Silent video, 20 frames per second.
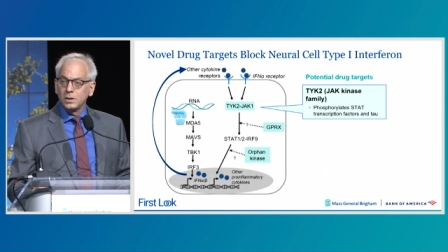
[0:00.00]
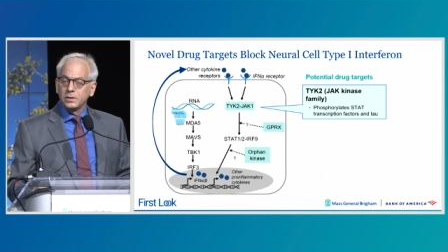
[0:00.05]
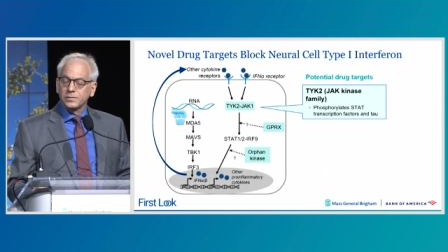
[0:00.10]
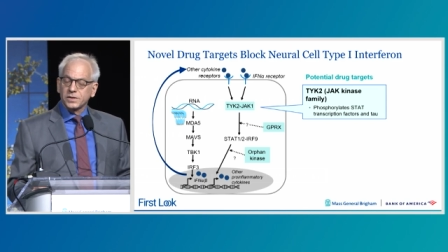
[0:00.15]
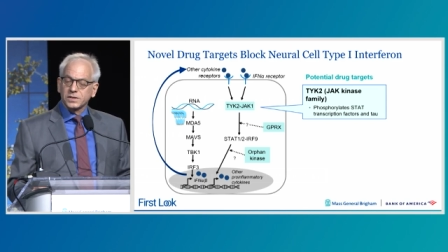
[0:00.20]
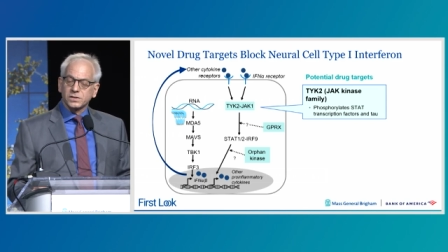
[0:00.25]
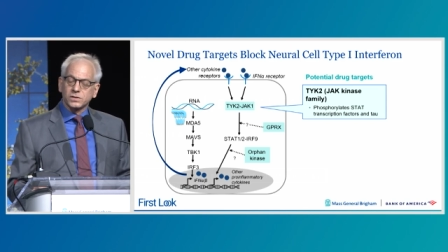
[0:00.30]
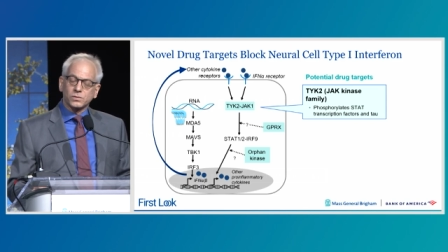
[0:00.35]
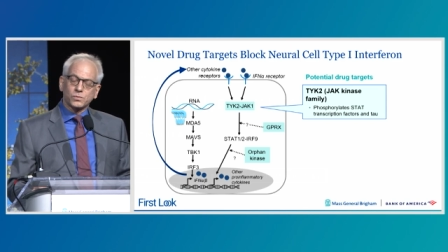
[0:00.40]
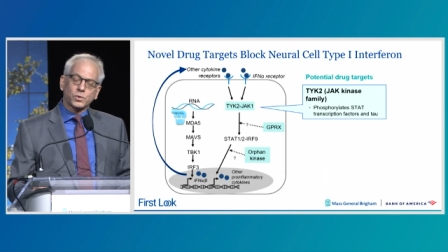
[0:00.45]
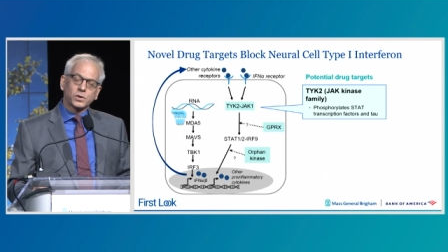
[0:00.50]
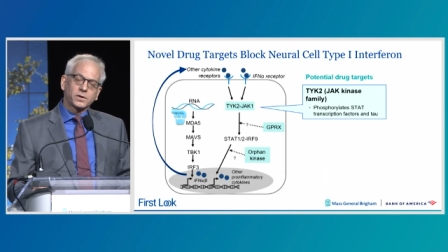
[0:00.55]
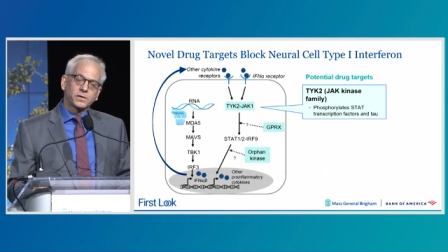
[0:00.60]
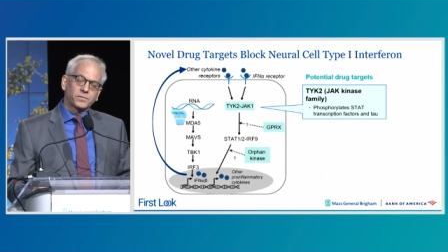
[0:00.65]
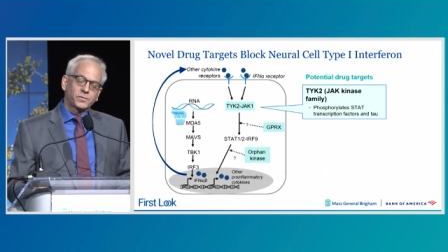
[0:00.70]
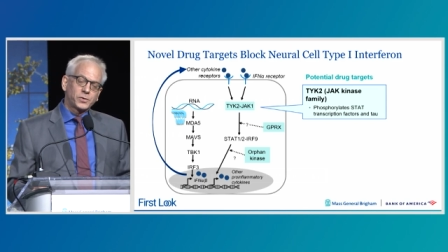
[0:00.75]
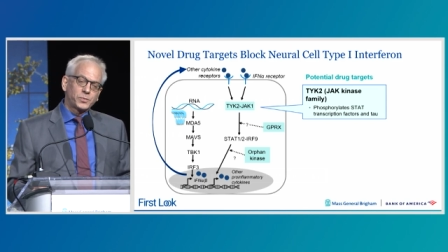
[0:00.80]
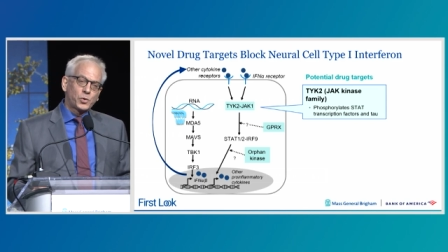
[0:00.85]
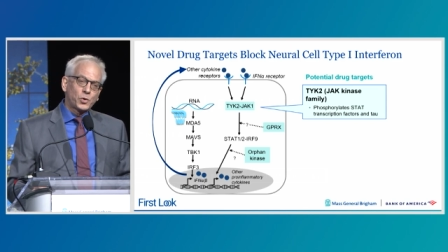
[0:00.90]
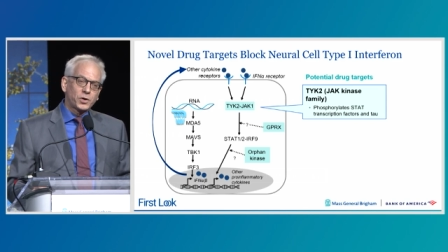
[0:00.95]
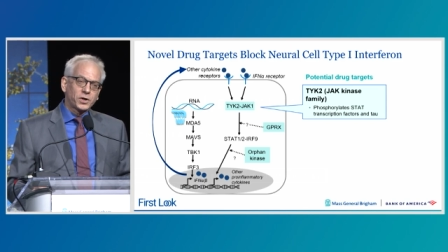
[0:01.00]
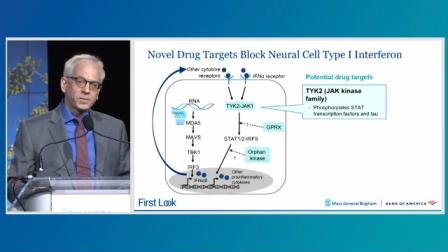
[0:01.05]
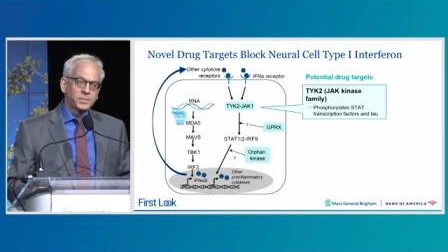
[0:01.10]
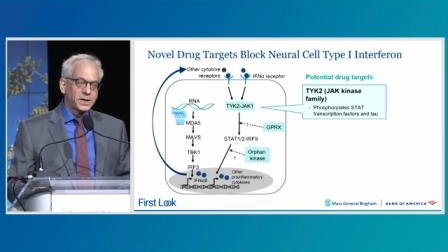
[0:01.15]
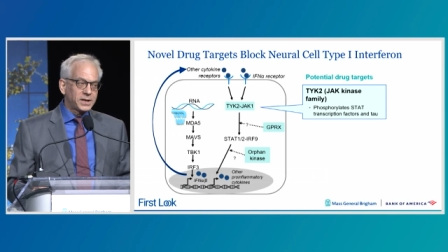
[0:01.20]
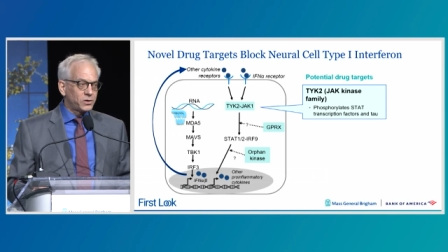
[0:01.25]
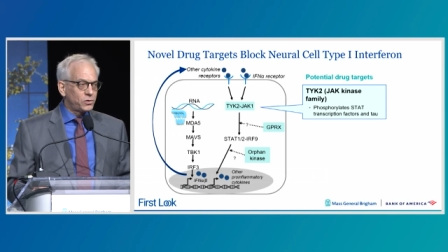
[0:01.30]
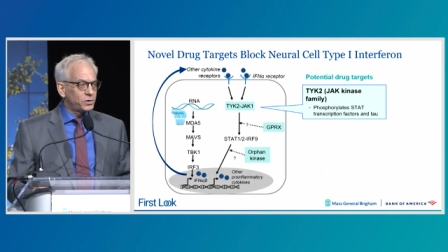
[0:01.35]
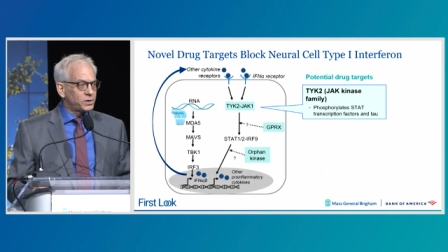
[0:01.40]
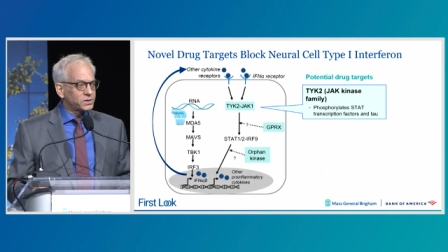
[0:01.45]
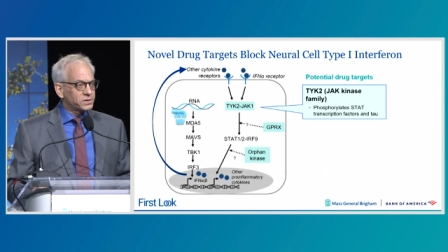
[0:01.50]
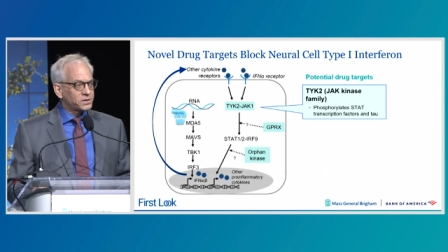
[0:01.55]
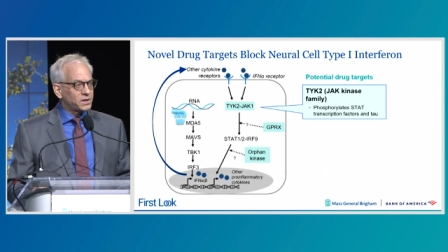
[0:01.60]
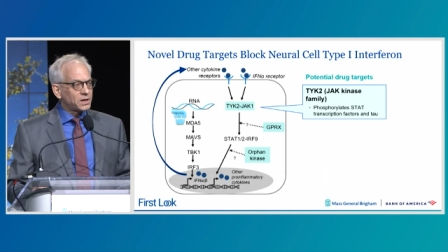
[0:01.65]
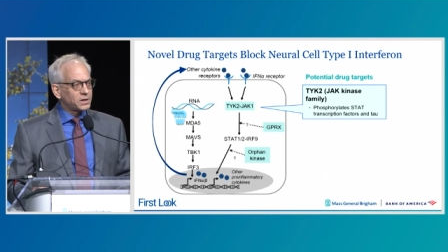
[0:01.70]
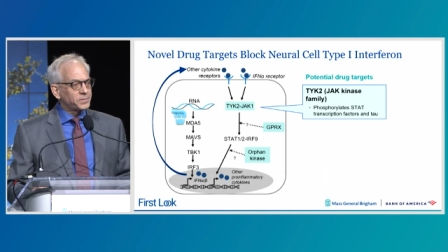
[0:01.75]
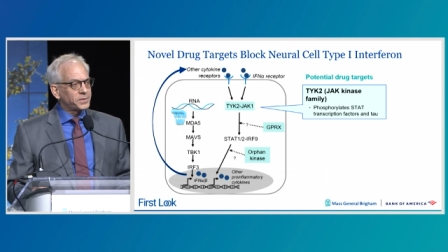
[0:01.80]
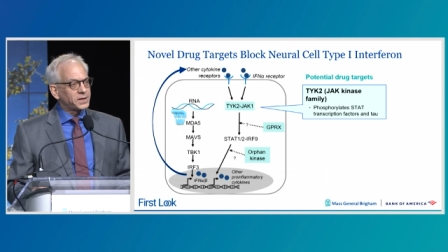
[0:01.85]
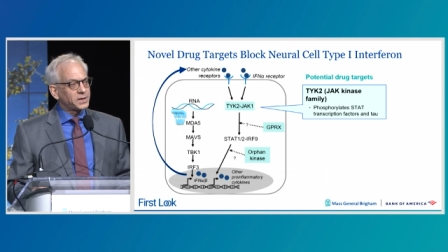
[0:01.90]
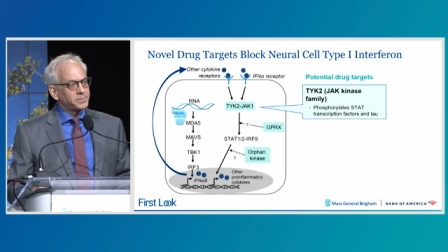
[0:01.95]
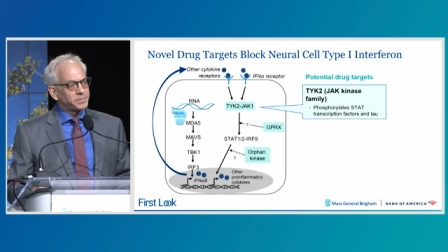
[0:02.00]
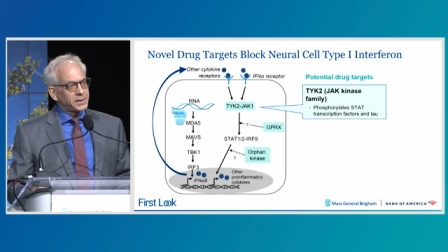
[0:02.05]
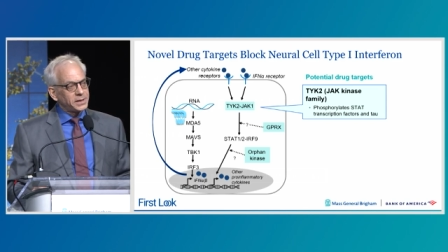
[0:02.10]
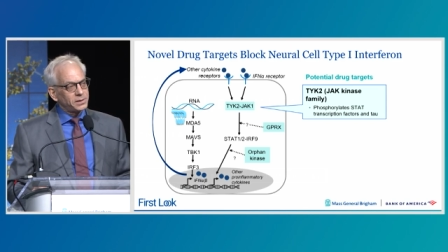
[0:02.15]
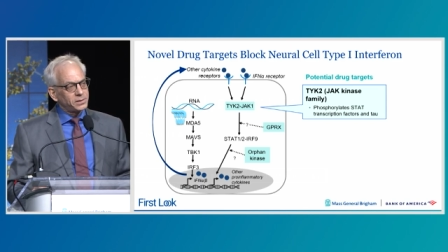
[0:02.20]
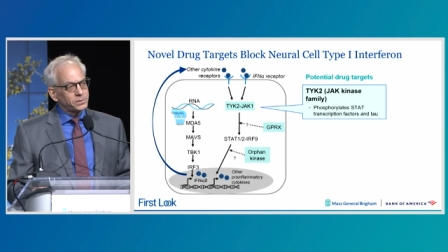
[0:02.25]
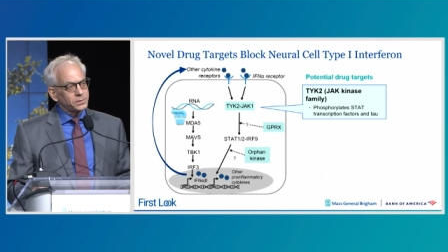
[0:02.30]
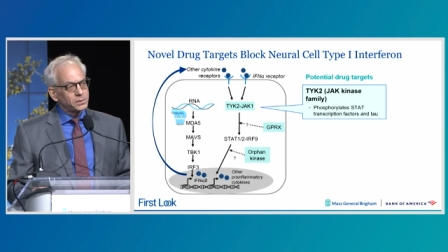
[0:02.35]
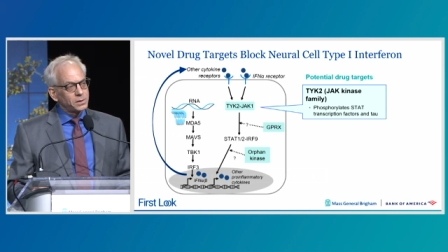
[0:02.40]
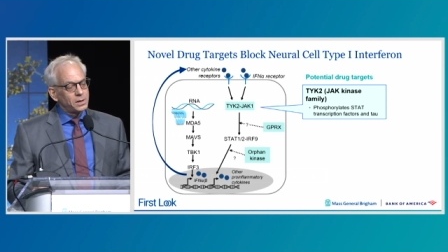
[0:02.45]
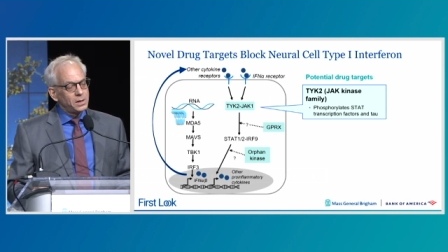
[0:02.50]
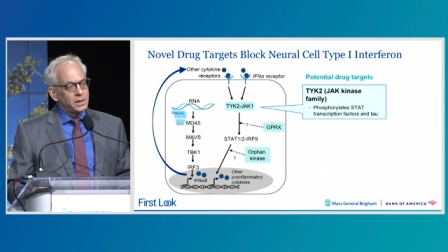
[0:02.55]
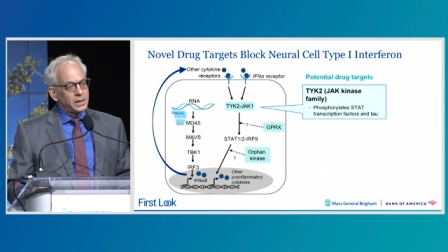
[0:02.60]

This is work reported by Huda Zoghbi at Baylor,